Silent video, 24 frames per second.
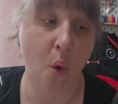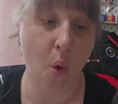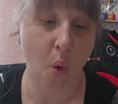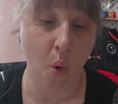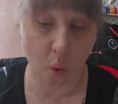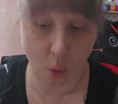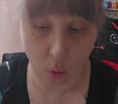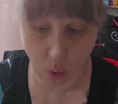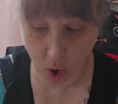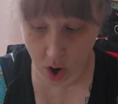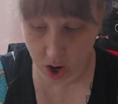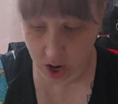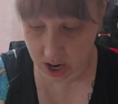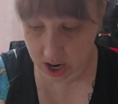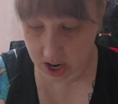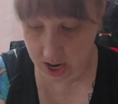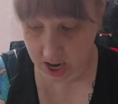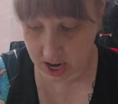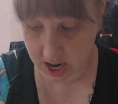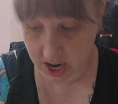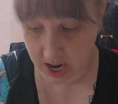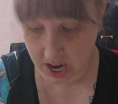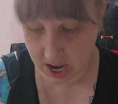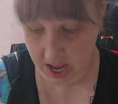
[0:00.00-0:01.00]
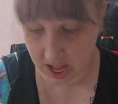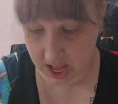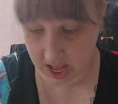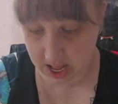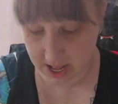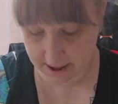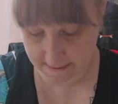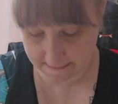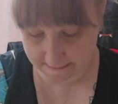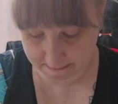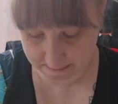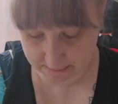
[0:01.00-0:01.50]
Or
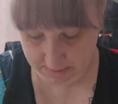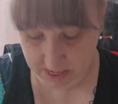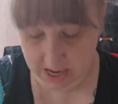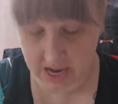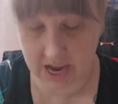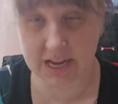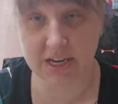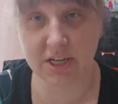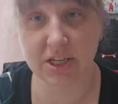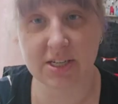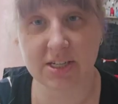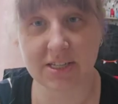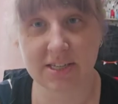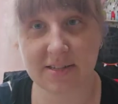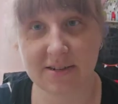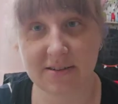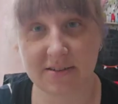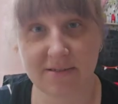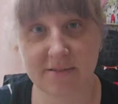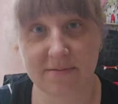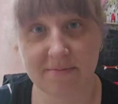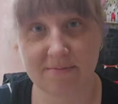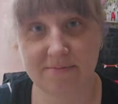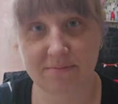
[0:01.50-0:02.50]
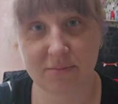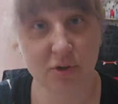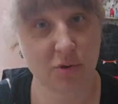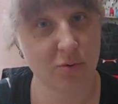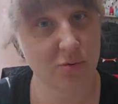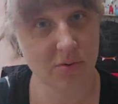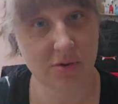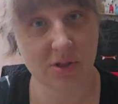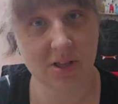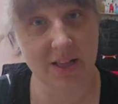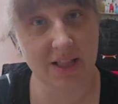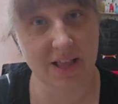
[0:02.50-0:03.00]
I just
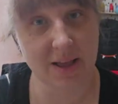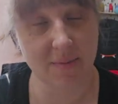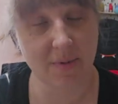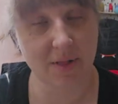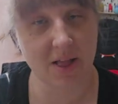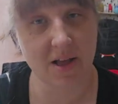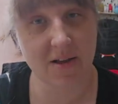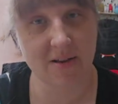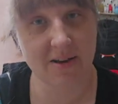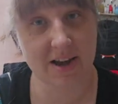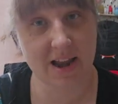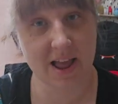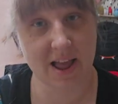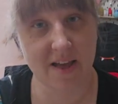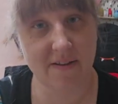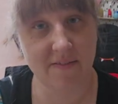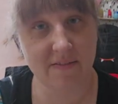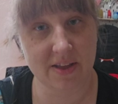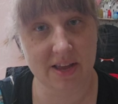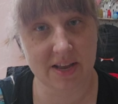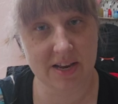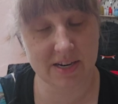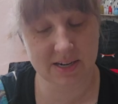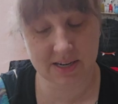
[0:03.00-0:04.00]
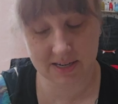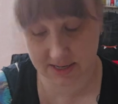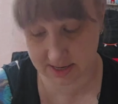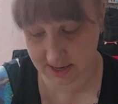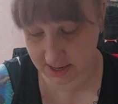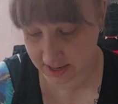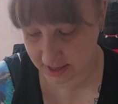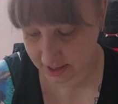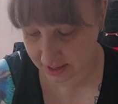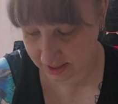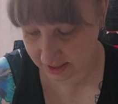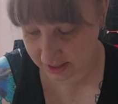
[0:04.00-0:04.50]
threw the label out and
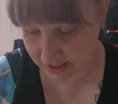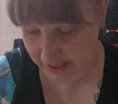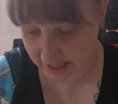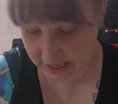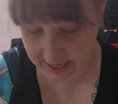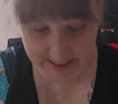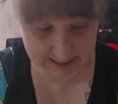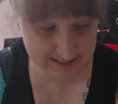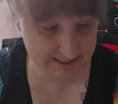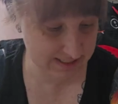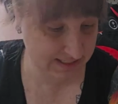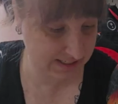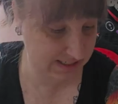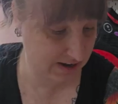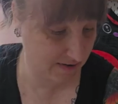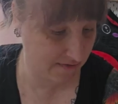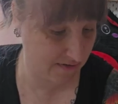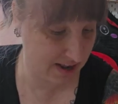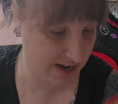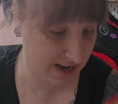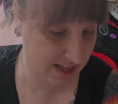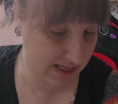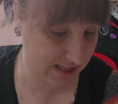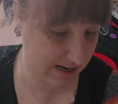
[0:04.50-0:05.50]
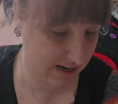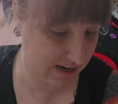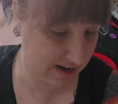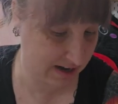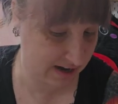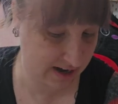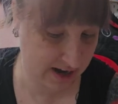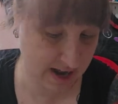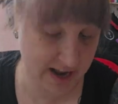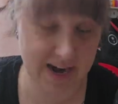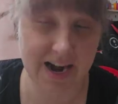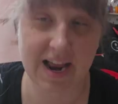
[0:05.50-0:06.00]
did not stuff it in
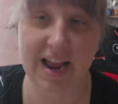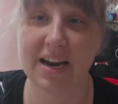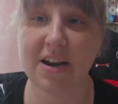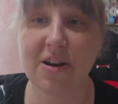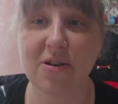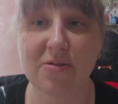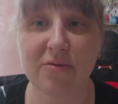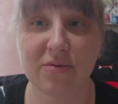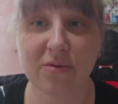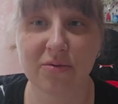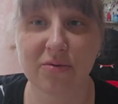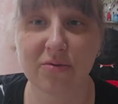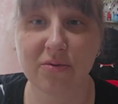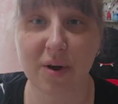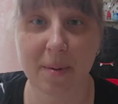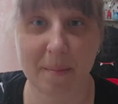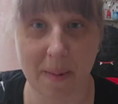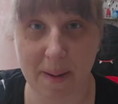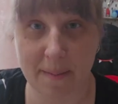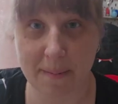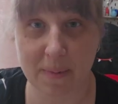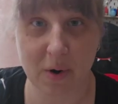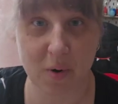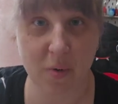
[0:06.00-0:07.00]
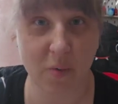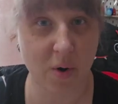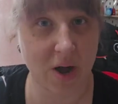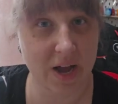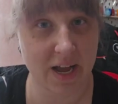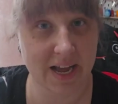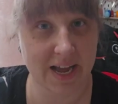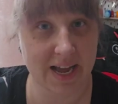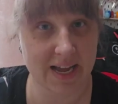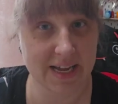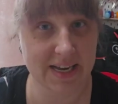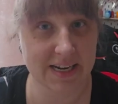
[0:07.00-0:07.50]
there. And I don't remember
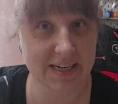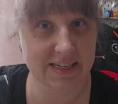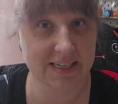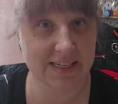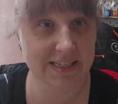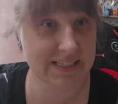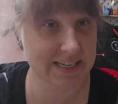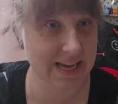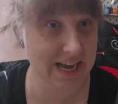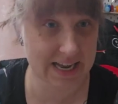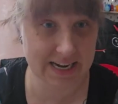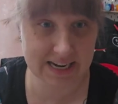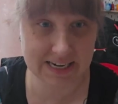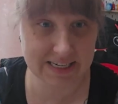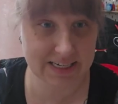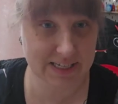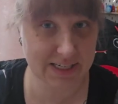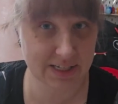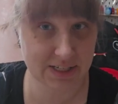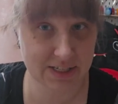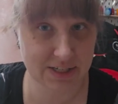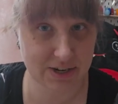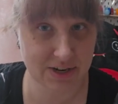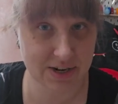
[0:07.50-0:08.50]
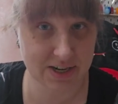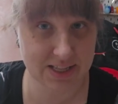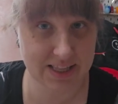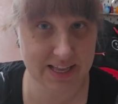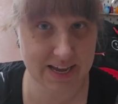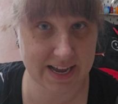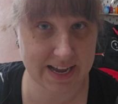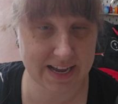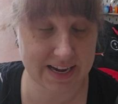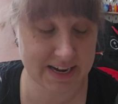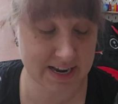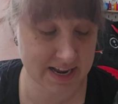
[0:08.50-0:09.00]
why I decided to start
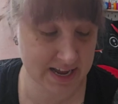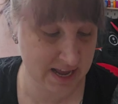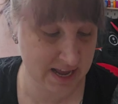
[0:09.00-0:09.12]
that.